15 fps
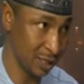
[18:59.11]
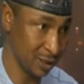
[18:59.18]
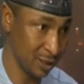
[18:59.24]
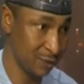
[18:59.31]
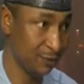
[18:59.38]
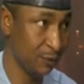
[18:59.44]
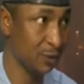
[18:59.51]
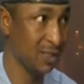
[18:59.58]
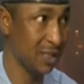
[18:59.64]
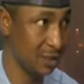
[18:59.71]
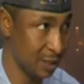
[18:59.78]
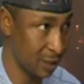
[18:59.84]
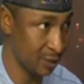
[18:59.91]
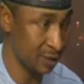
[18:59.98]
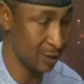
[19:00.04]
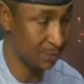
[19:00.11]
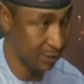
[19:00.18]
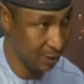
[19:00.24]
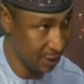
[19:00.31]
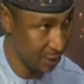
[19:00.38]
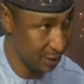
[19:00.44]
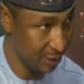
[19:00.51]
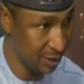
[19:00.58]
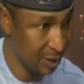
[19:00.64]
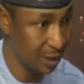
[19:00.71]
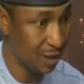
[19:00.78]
and the voters out there please